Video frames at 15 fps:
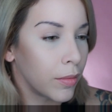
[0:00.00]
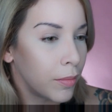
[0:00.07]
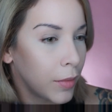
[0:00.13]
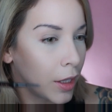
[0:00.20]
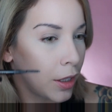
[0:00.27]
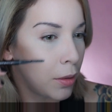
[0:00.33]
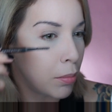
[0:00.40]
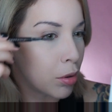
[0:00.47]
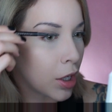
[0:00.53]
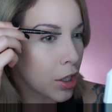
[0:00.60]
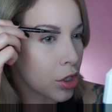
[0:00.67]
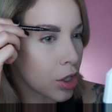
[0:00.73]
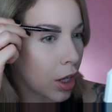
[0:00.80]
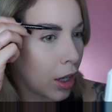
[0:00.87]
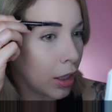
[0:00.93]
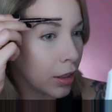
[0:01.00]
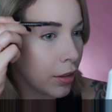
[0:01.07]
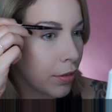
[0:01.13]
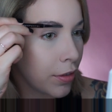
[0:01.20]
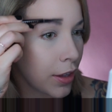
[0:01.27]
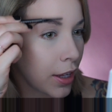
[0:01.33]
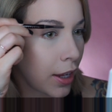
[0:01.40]
I'm going to brush all
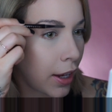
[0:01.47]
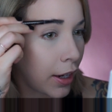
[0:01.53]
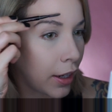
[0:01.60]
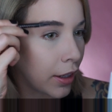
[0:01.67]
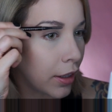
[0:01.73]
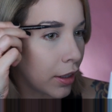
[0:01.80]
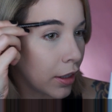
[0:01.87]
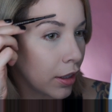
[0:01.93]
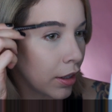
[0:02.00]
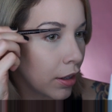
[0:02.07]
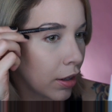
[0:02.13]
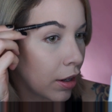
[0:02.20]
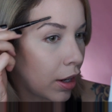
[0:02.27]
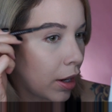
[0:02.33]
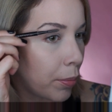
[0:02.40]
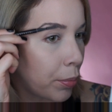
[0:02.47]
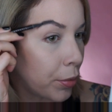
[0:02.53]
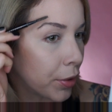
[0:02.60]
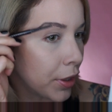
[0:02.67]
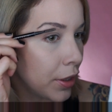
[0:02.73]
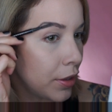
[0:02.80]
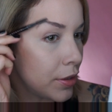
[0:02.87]
of the hair
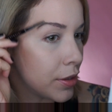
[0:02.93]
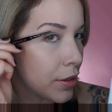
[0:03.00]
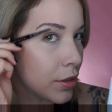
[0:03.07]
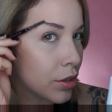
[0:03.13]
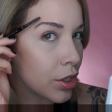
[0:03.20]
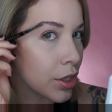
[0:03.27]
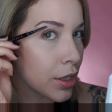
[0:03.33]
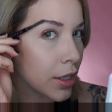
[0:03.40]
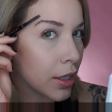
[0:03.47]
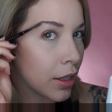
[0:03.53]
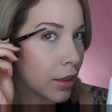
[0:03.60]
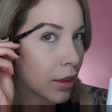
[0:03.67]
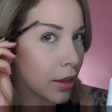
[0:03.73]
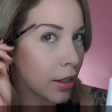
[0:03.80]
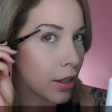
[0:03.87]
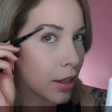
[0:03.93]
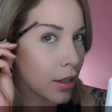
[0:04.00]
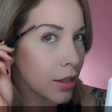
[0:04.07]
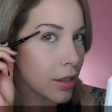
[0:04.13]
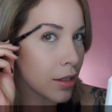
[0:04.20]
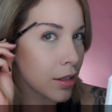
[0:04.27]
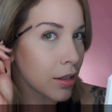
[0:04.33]
upward just like
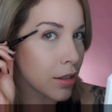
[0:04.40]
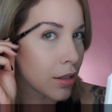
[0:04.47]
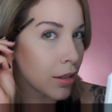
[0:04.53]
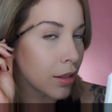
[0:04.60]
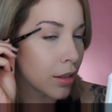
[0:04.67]
this.